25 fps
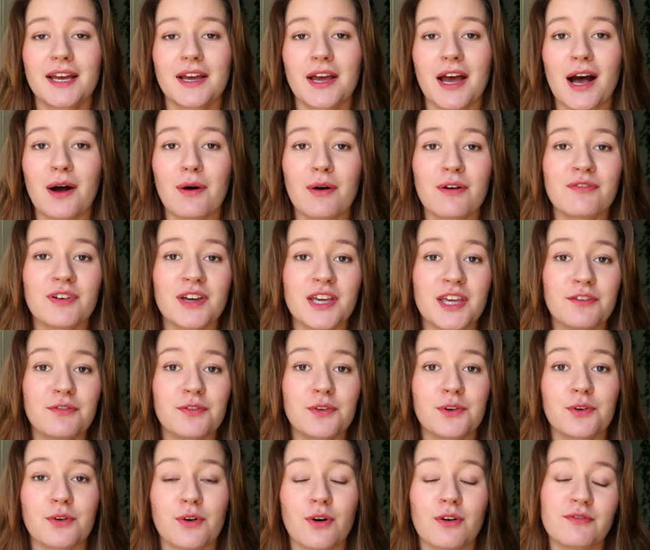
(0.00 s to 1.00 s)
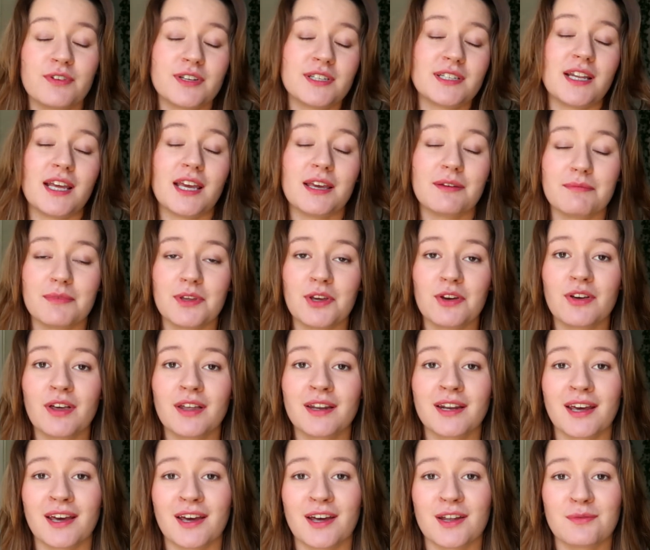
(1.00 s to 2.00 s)
However, if you're
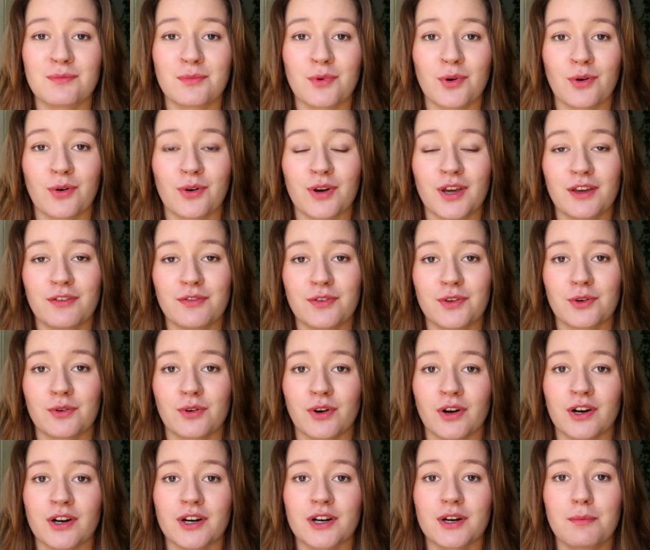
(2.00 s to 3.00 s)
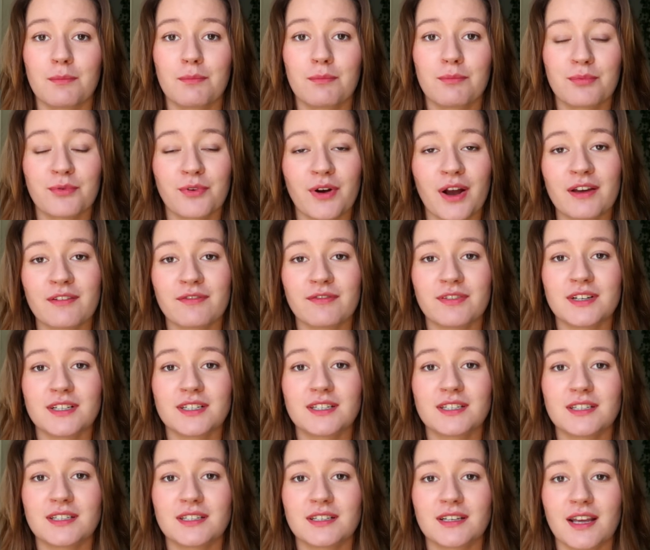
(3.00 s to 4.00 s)
gonna earn more if you are
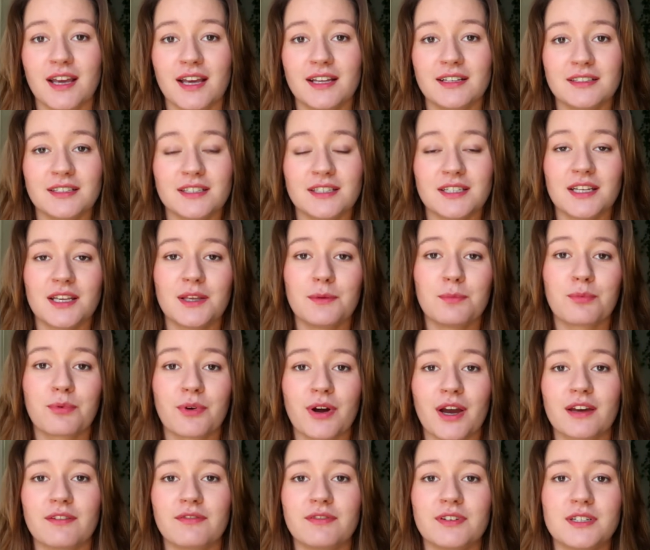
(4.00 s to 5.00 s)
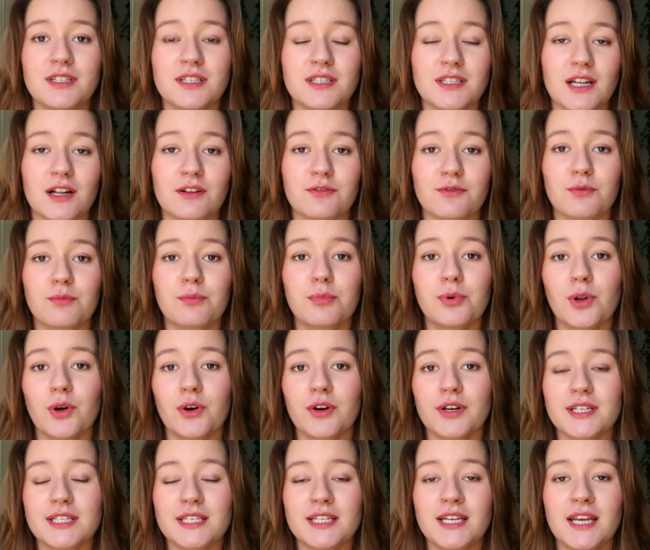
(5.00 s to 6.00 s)
private entity, private
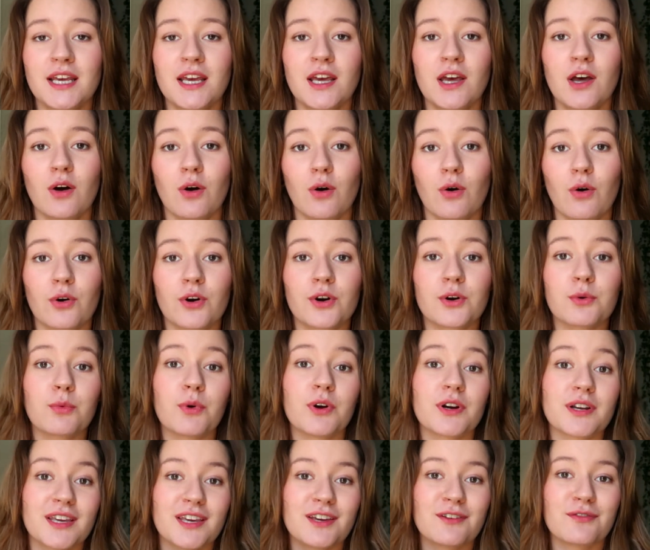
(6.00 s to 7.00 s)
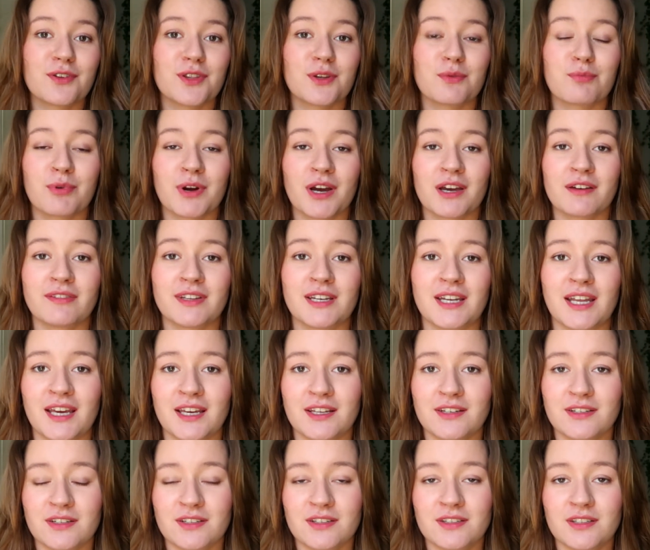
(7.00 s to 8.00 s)
self-employed, or working for the private
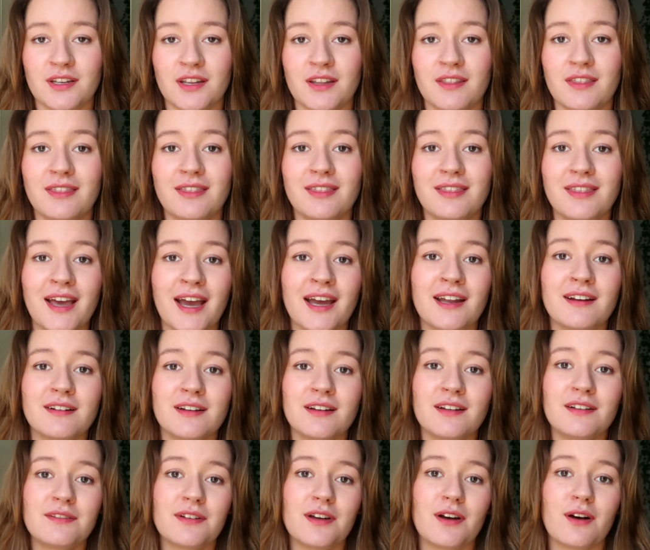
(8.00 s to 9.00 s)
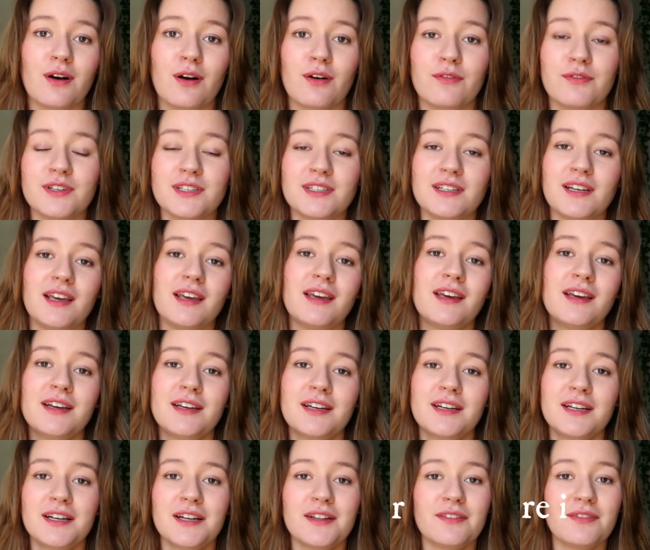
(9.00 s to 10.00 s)
agency, then obviously
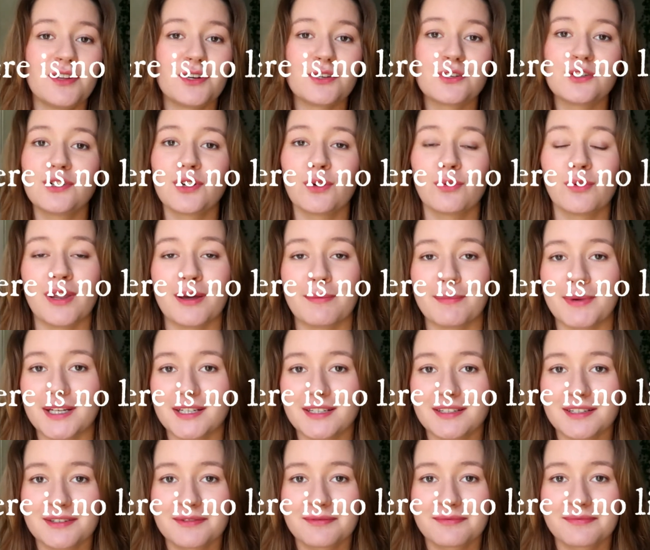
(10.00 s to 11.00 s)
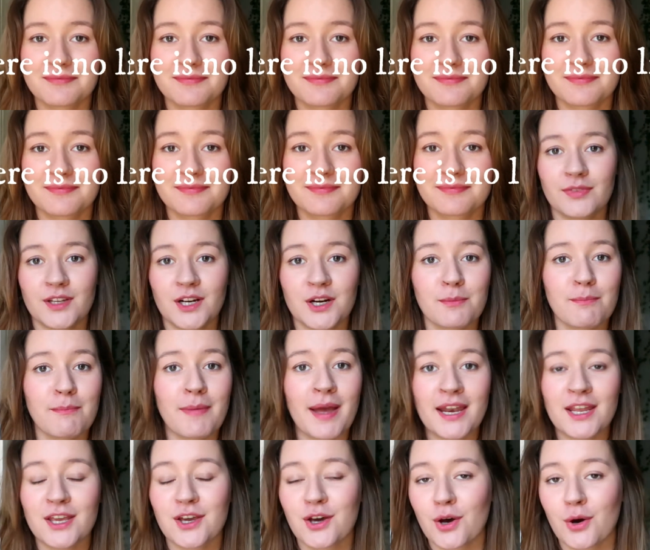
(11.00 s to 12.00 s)
there's no limit. There are
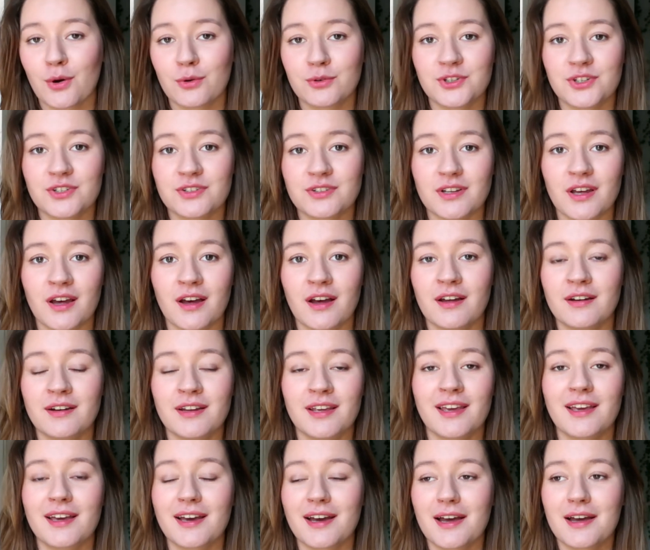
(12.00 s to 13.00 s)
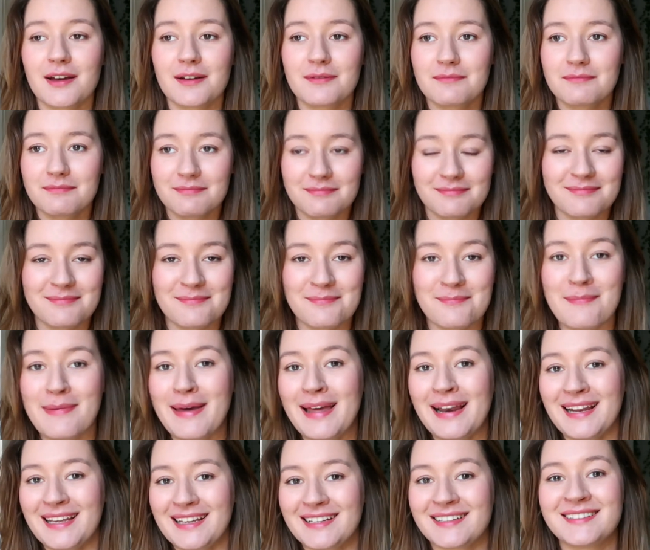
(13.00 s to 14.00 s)
many coaches earning
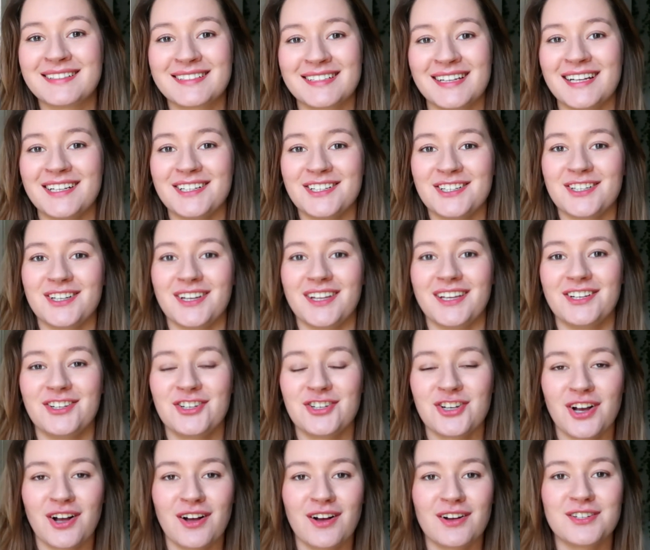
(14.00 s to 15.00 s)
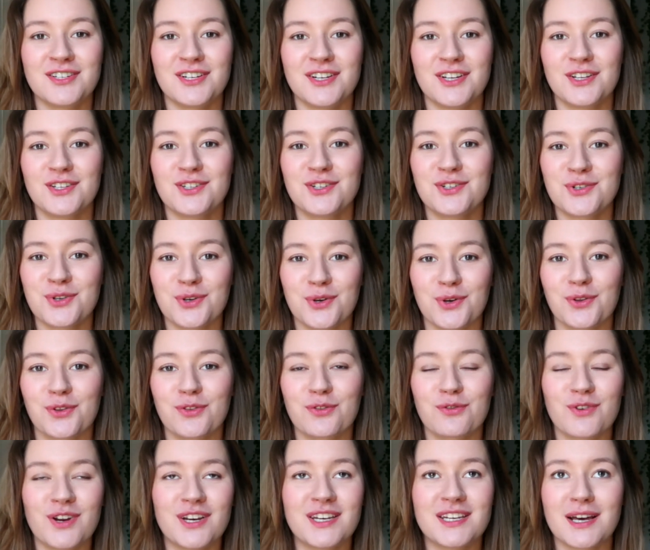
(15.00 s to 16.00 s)
millions, literally charging
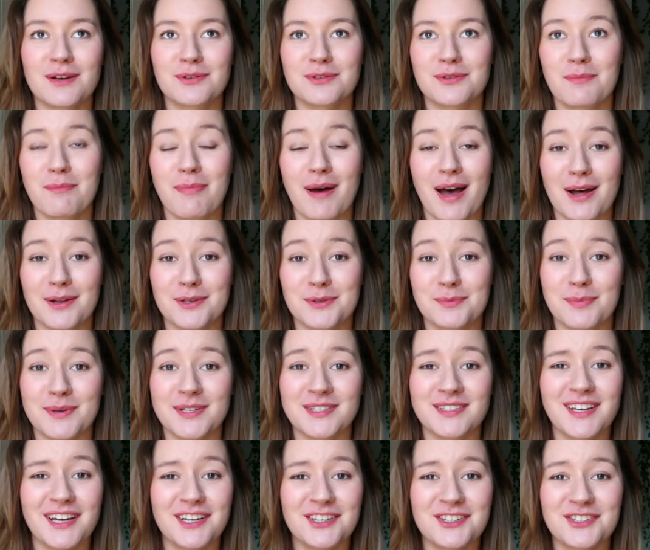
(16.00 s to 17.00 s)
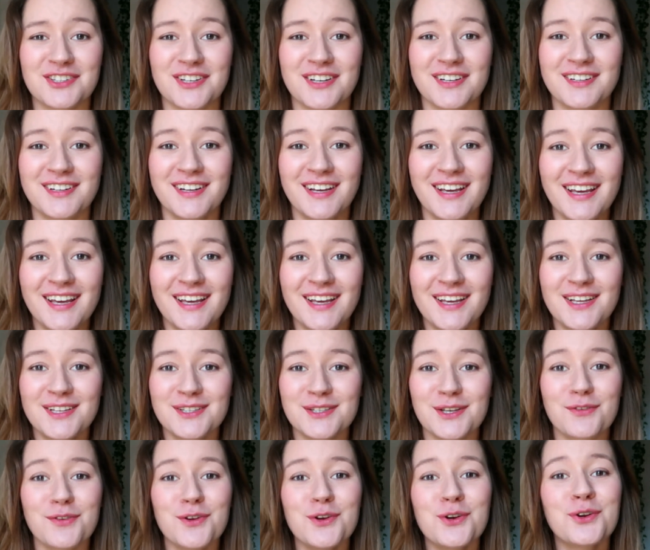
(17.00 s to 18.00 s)
2,000-3,000 pounds per session.
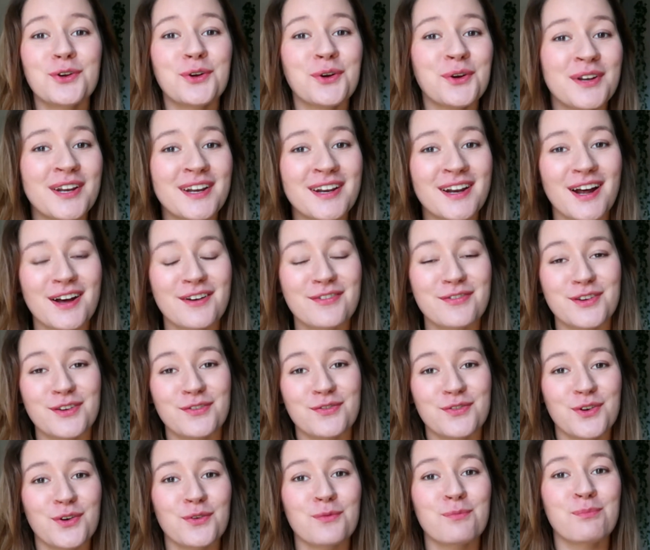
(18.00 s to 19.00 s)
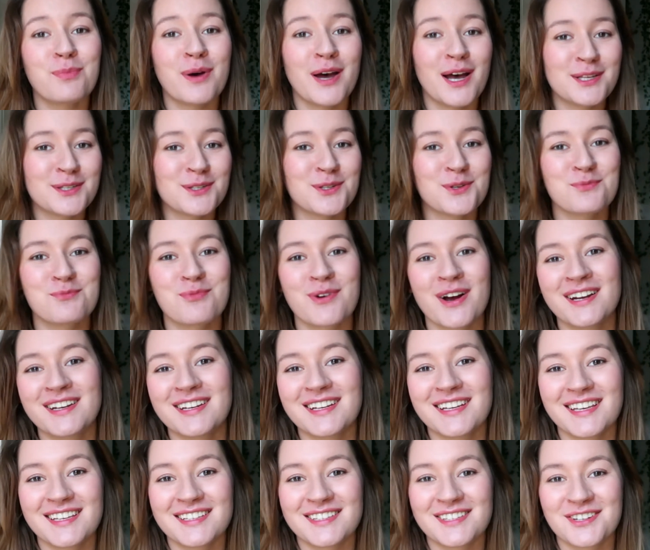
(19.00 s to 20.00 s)
So if you're good enough, if your personal
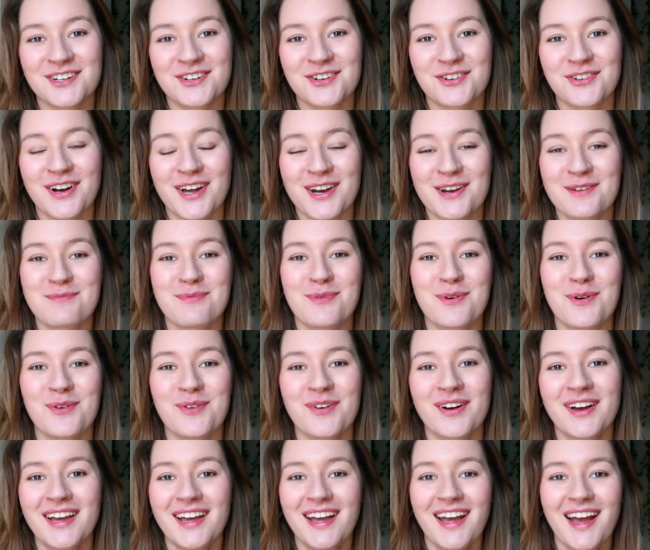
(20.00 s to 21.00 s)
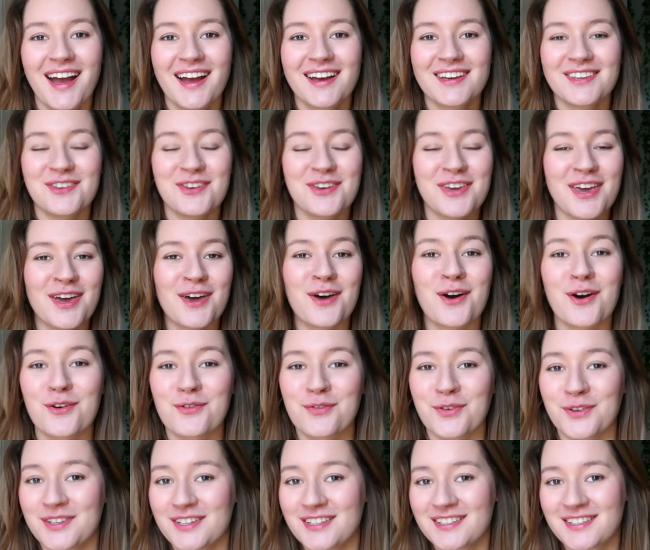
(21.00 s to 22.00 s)
branding is incredible, you can go
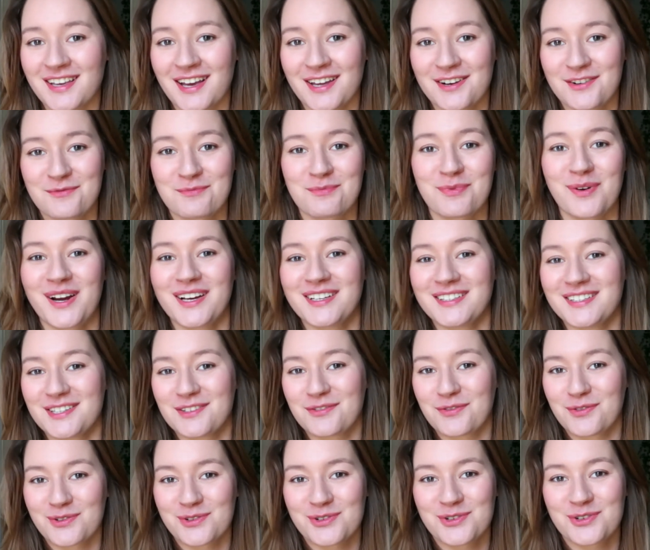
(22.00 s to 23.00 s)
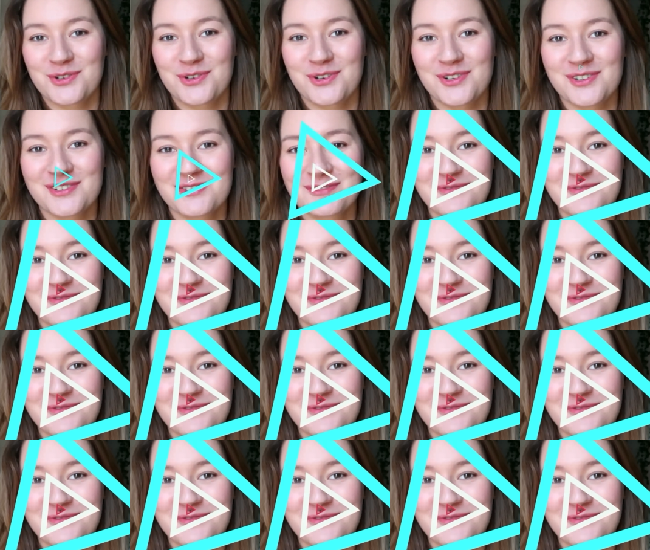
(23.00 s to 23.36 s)
for these kind of prices for sure.